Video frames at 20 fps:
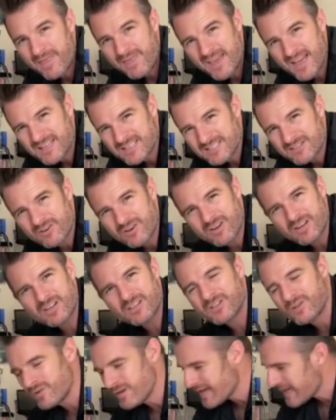and that's not
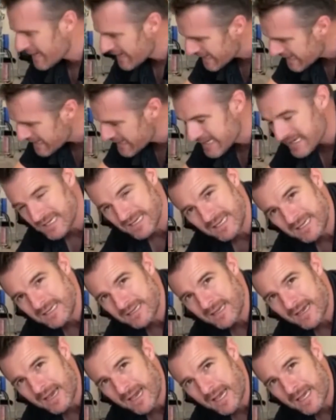going to do
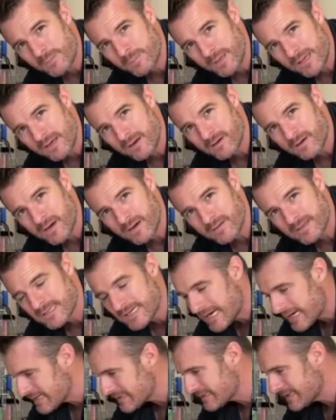any AP glide of the
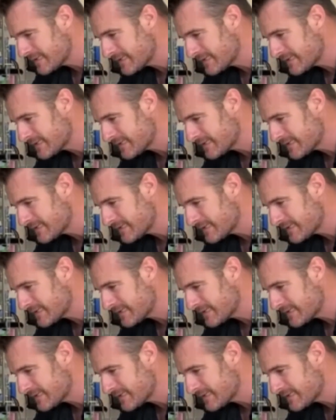talus.